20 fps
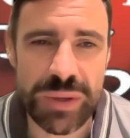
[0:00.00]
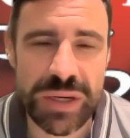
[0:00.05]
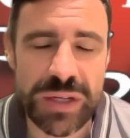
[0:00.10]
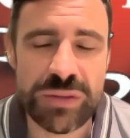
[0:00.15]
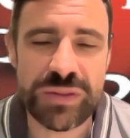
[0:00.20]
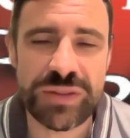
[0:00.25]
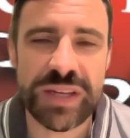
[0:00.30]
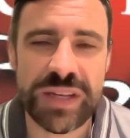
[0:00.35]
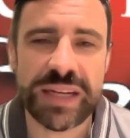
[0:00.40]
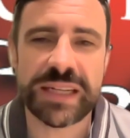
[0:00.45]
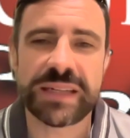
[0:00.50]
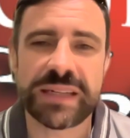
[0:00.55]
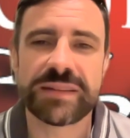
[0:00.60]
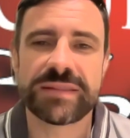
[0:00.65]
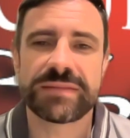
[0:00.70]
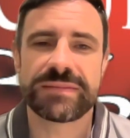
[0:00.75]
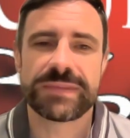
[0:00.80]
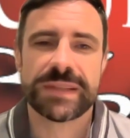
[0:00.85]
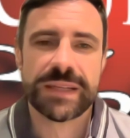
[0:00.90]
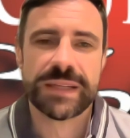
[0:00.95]
who studied
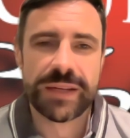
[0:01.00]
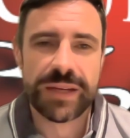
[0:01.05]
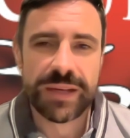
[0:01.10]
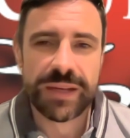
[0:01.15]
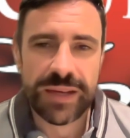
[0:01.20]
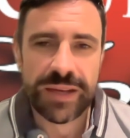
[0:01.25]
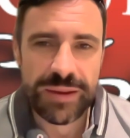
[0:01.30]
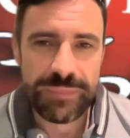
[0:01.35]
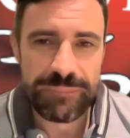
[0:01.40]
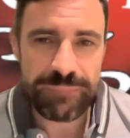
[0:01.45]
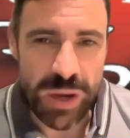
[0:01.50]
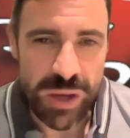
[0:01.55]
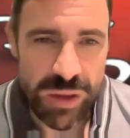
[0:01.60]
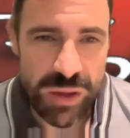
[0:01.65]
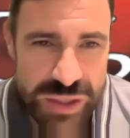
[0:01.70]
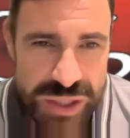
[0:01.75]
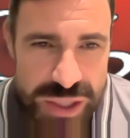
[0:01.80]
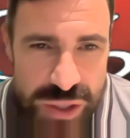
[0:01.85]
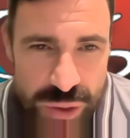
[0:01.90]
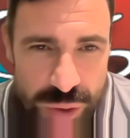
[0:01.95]

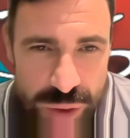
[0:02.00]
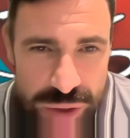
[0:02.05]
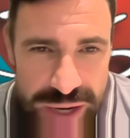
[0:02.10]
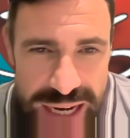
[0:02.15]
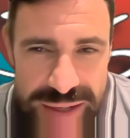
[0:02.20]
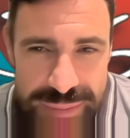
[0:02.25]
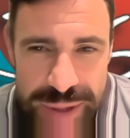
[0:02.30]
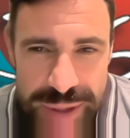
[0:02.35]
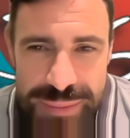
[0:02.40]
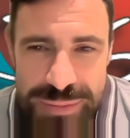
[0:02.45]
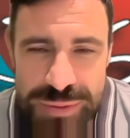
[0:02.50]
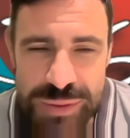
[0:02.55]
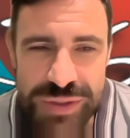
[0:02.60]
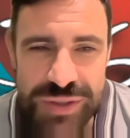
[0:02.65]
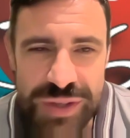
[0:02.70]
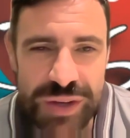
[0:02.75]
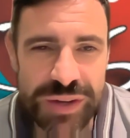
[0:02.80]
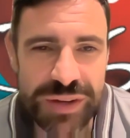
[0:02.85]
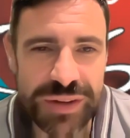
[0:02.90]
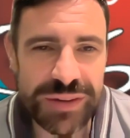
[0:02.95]
biology or anatomy up to a
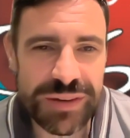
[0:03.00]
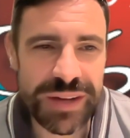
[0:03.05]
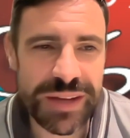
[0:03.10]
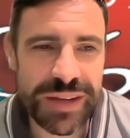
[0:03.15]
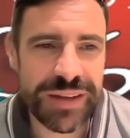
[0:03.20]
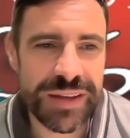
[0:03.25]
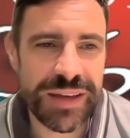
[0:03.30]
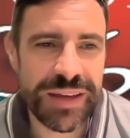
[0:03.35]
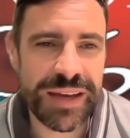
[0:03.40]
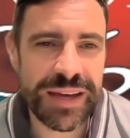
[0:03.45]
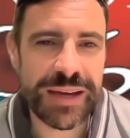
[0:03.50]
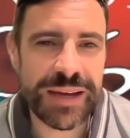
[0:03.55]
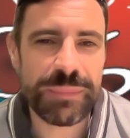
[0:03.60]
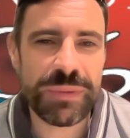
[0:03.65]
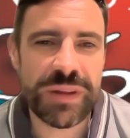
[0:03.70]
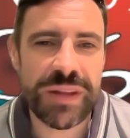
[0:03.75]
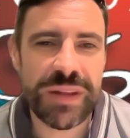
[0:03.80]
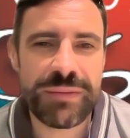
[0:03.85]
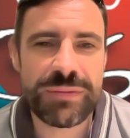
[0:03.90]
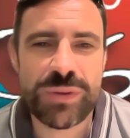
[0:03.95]
certain
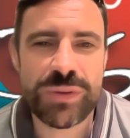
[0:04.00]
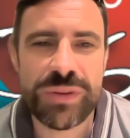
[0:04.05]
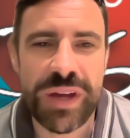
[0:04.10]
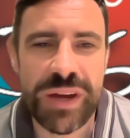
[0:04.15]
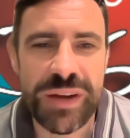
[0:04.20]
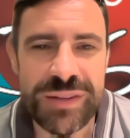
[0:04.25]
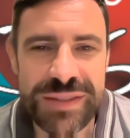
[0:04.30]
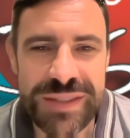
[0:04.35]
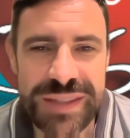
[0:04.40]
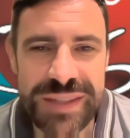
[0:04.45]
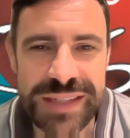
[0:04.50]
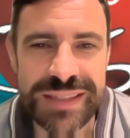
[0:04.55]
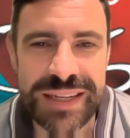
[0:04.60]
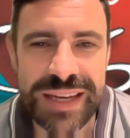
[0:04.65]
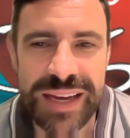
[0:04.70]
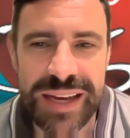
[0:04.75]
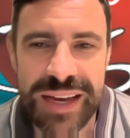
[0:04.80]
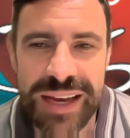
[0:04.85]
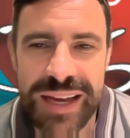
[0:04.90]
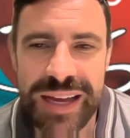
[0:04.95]
level knows that
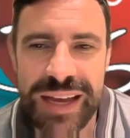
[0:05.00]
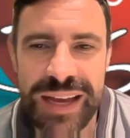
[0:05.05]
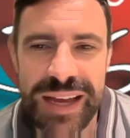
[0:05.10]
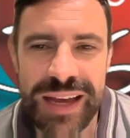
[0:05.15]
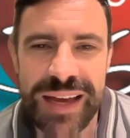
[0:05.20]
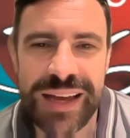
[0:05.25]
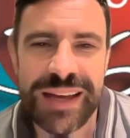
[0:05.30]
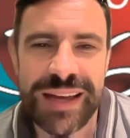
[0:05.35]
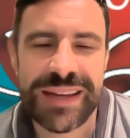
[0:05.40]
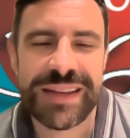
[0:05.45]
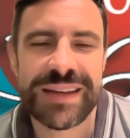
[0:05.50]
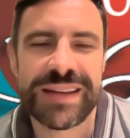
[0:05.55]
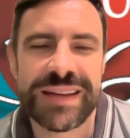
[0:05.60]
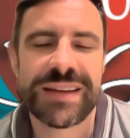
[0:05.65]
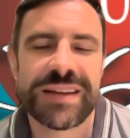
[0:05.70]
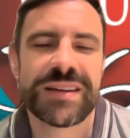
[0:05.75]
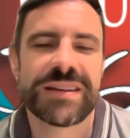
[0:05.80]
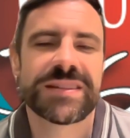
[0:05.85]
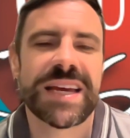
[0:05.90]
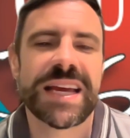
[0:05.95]

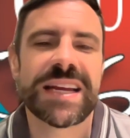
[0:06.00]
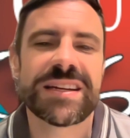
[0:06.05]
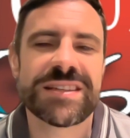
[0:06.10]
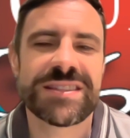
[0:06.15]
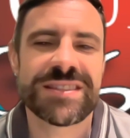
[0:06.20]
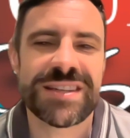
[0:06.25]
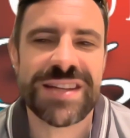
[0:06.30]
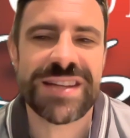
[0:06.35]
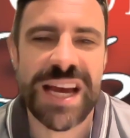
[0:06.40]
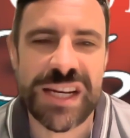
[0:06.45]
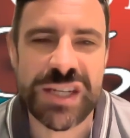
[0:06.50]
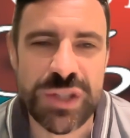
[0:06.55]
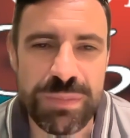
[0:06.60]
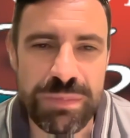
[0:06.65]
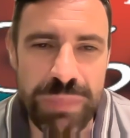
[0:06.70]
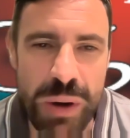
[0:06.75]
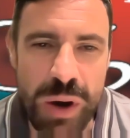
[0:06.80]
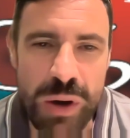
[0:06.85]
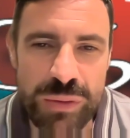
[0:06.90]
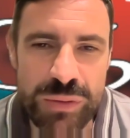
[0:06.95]
tendons attach
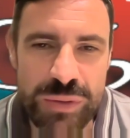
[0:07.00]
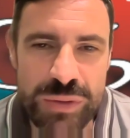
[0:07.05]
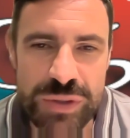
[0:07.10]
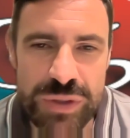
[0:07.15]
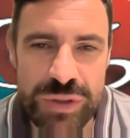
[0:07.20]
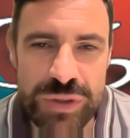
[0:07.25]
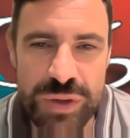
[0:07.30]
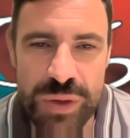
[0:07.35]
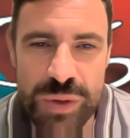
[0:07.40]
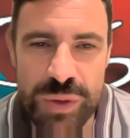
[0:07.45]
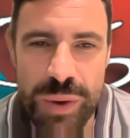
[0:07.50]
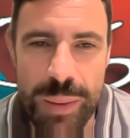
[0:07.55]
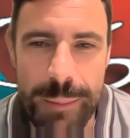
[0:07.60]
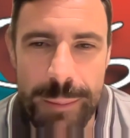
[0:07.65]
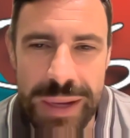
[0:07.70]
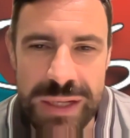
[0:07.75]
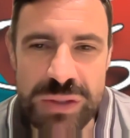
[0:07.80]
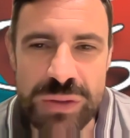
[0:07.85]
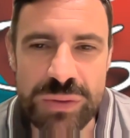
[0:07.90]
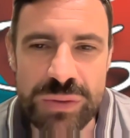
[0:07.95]
bones to
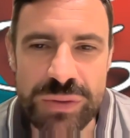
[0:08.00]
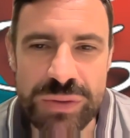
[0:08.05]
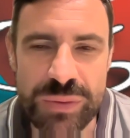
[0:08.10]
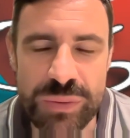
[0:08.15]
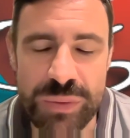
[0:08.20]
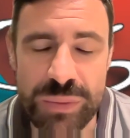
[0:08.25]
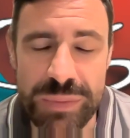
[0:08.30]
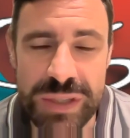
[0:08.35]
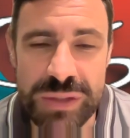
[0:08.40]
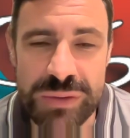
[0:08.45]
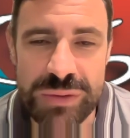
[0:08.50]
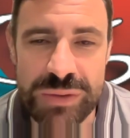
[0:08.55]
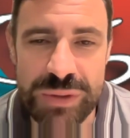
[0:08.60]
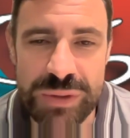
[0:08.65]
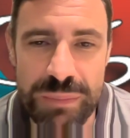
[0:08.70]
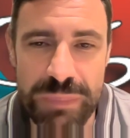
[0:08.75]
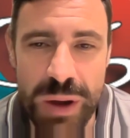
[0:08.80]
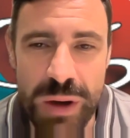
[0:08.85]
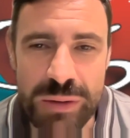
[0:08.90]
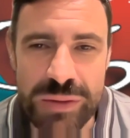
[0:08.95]
muscles or muscles to
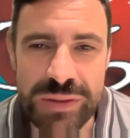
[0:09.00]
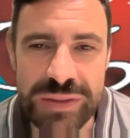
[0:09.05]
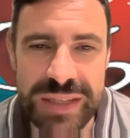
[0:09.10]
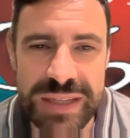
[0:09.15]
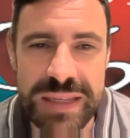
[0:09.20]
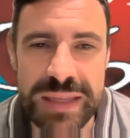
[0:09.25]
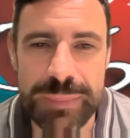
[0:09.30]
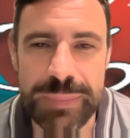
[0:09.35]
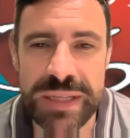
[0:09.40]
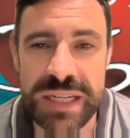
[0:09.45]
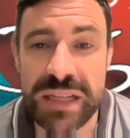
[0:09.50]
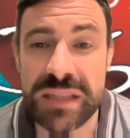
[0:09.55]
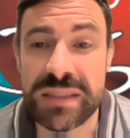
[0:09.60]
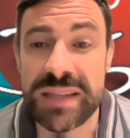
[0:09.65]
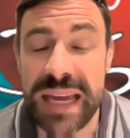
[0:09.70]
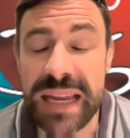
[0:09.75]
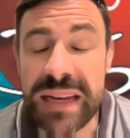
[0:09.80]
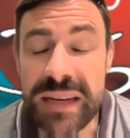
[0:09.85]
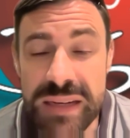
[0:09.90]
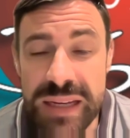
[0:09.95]
bones, and the patellar
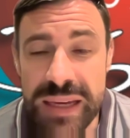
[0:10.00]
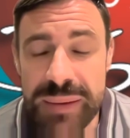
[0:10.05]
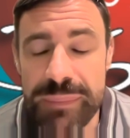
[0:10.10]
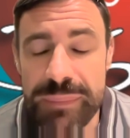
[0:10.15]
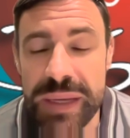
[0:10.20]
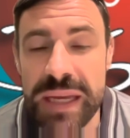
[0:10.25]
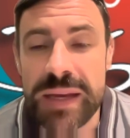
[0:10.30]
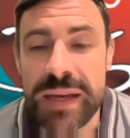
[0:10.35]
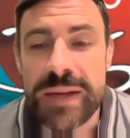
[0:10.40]
tendon can be